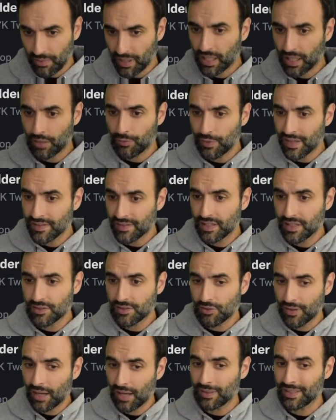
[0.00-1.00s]
meaning
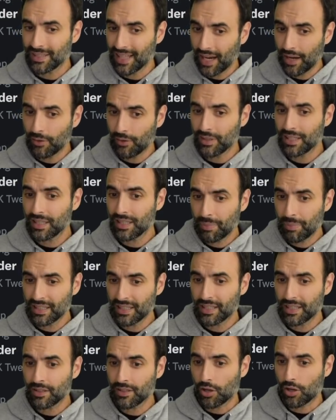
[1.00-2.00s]
residents are now entirely dependent